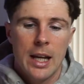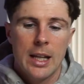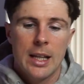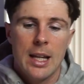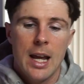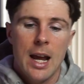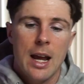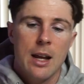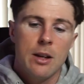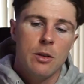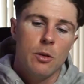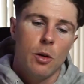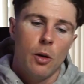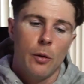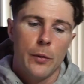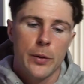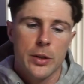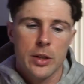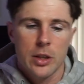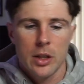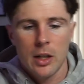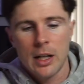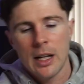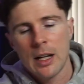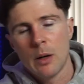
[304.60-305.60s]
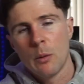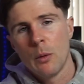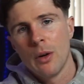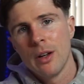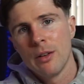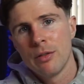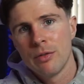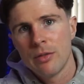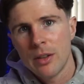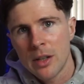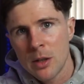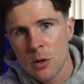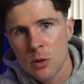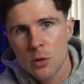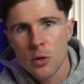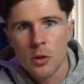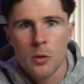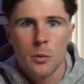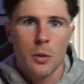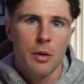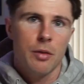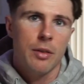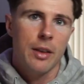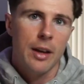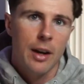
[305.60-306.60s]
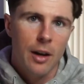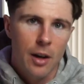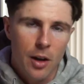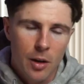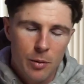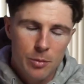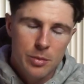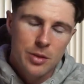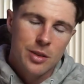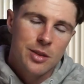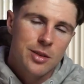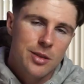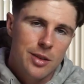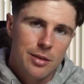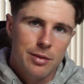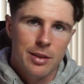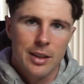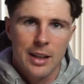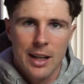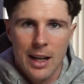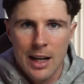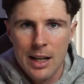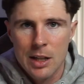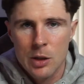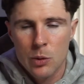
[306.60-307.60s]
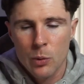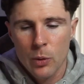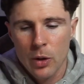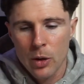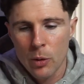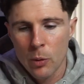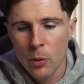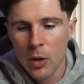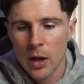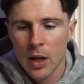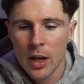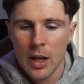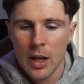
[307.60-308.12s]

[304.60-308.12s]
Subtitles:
and then obviously you kind of want to fine tune with the arms and stuff like that as well.